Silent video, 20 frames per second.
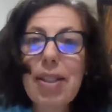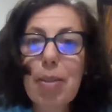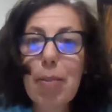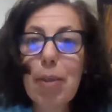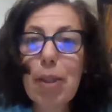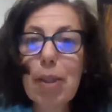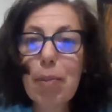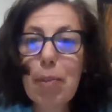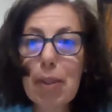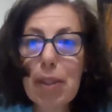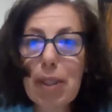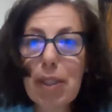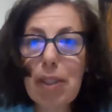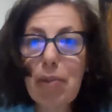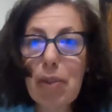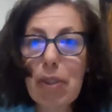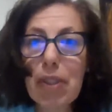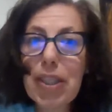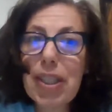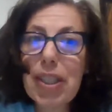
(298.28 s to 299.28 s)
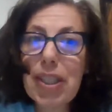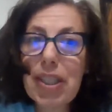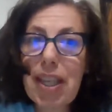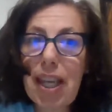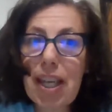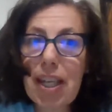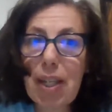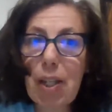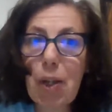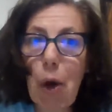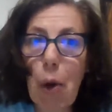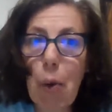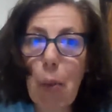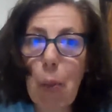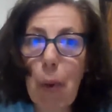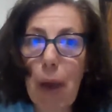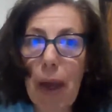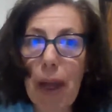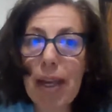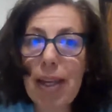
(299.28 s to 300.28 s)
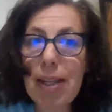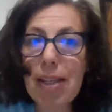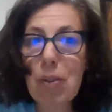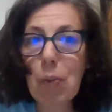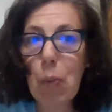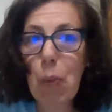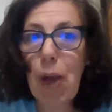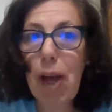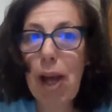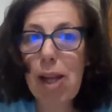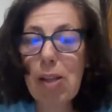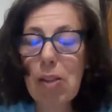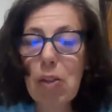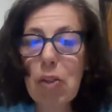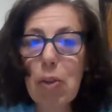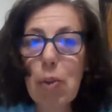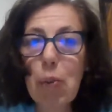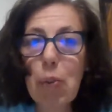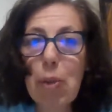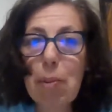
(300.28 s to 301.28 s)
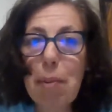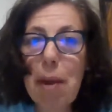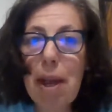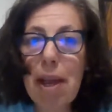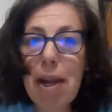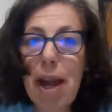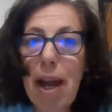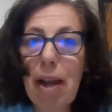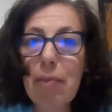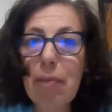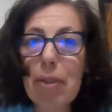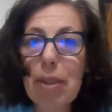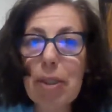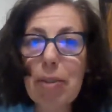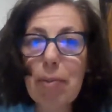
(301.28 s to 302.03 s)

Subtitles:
And limiting beliefs can get in our way as well. So we might have a